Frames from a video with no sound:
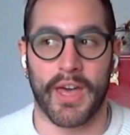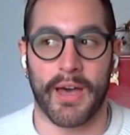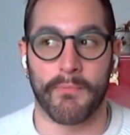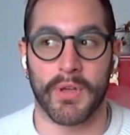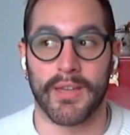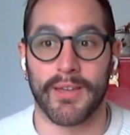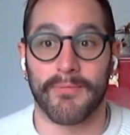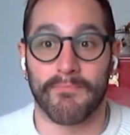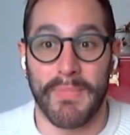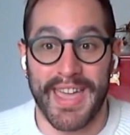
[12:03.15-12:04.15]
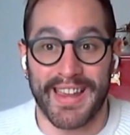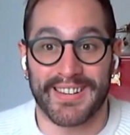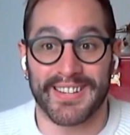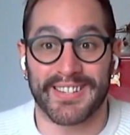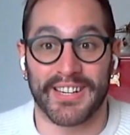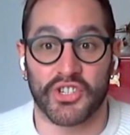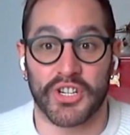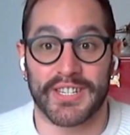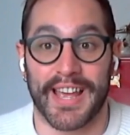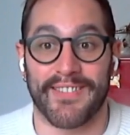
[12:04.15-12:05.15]
make decisions that
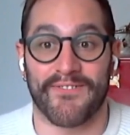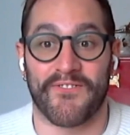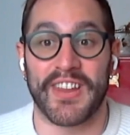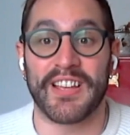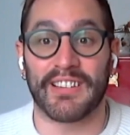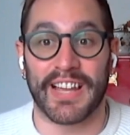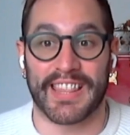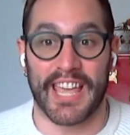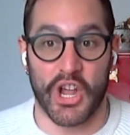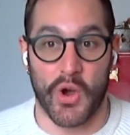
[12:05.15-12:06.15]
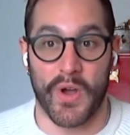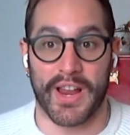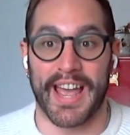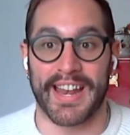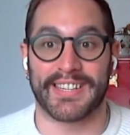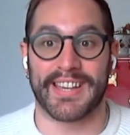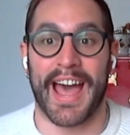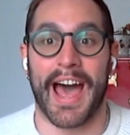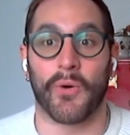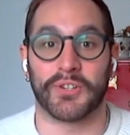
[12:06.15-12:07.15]
feel like they go against how
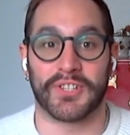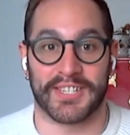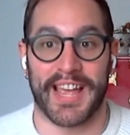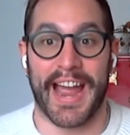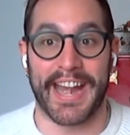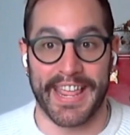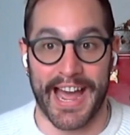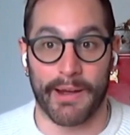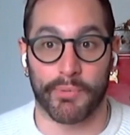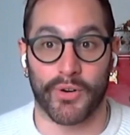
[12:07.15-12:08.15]
society operates,